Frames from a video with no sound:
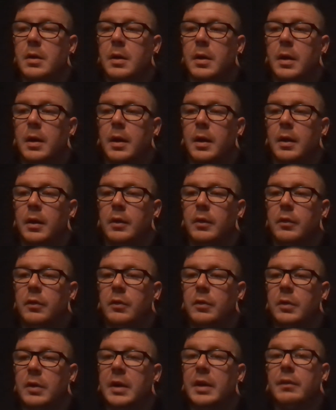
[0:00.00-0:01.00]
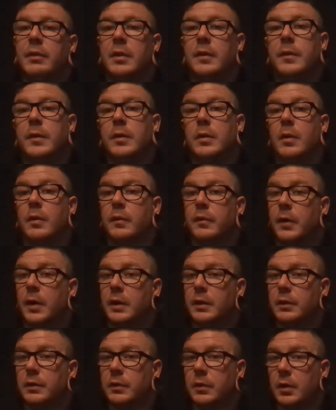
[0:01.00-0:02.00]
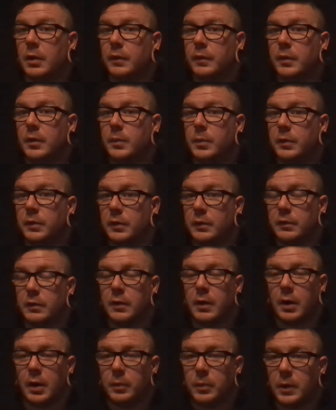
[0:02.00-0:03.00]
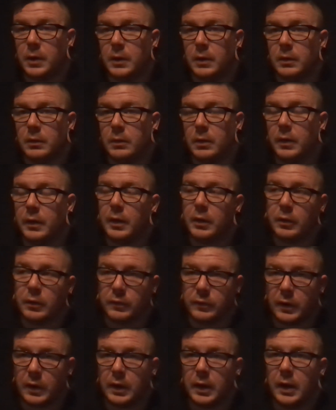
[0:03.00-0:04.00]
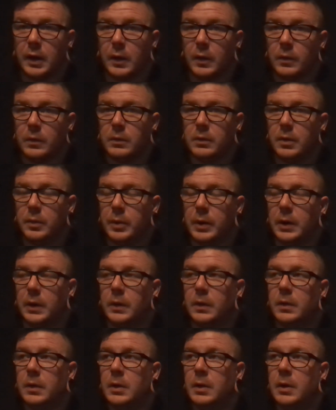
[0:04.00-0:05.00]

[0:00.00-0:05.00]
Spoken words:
And even if you don't find yourself in the position that I'm in and that you'll find out about,